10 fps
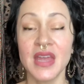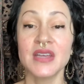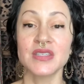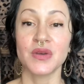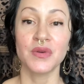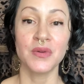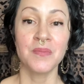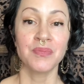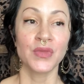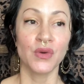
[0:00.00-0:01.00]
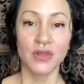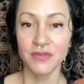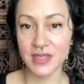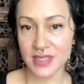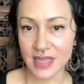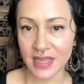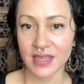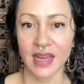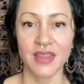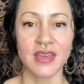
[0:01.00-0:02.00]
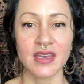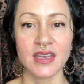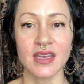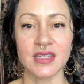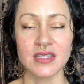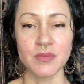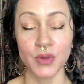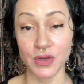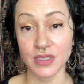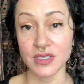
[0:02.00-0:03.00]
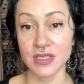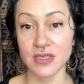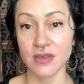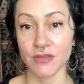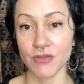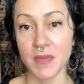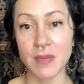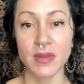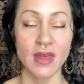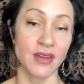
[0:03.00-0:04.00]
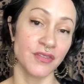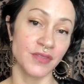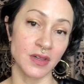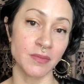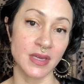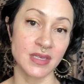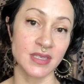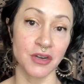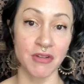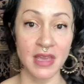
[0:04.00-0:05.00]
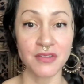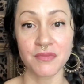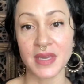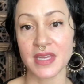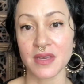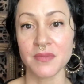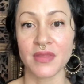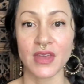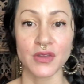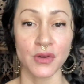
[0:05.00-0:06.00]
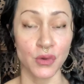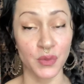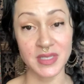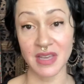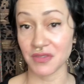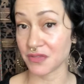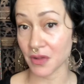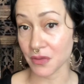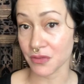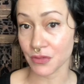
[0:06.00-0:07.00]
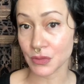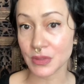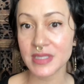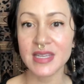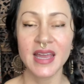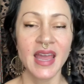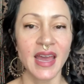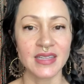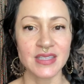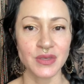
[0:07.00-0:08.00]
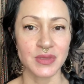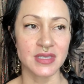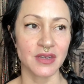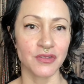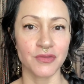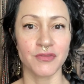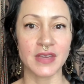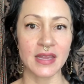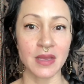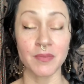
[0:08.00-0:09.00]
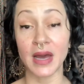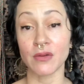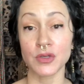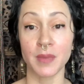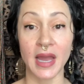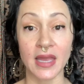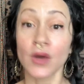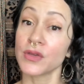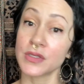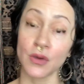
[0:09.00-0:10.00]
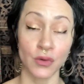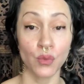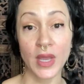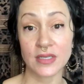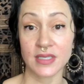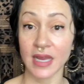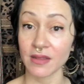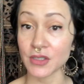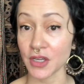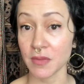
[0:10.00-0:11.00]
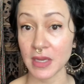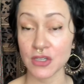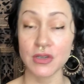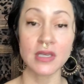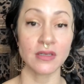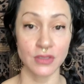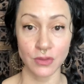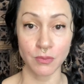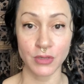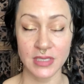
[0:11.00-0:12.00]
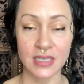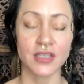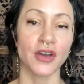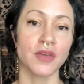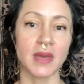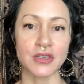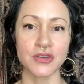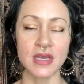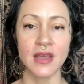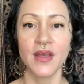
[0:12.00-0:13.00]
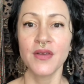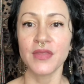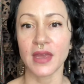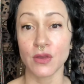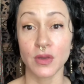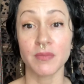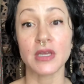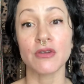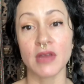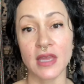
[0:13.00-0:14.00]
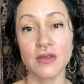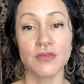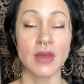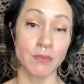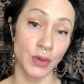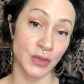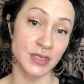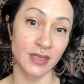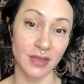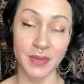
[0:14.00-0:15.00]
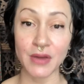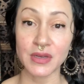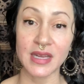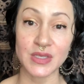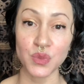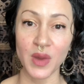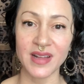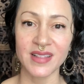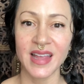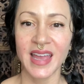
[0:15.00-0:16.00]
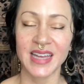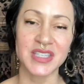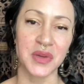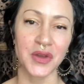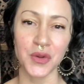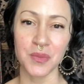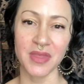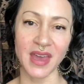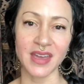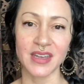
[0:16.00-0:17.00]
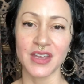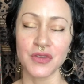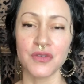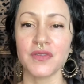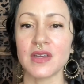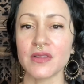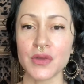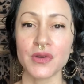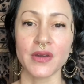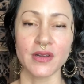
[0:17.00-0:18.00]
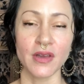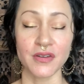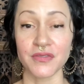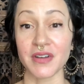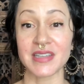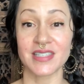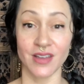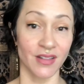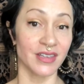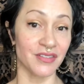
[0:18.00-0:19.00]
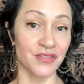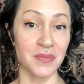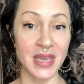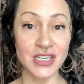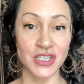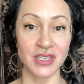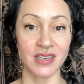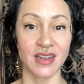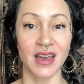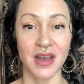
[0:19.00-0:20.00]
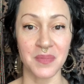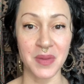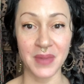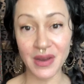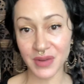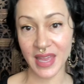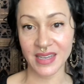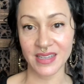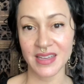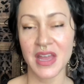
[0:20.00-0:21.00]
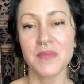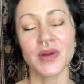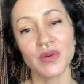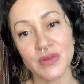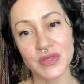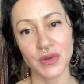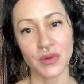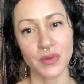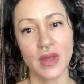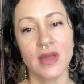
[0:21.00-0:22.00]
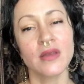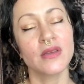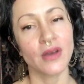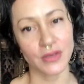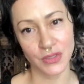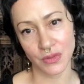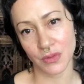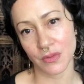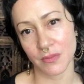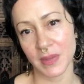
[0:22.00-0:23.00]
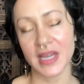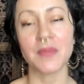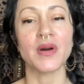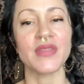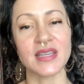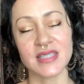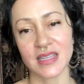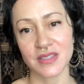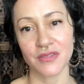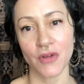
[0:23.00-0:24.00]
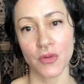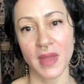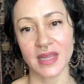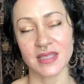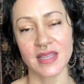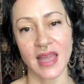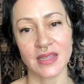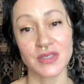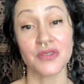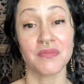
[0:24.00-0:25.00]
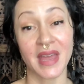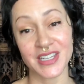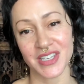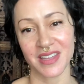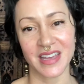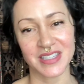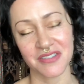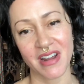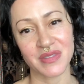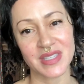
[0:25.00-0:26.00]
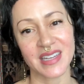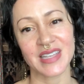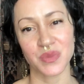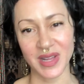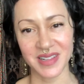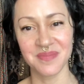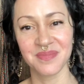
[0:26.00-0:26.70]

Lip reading: So all of this said, I think it's important to just remember that film is a creative medium and that you don't always have to follow the rules. And so instead of feeling bound by a certain way to tell a documentary and to present a documentary, that you can be creative and personal about it as well. And so I hope that you feel you got a lot of very solid information about henna, but also got to pick up on that sense of romance and sort of magic that surrounds it as well.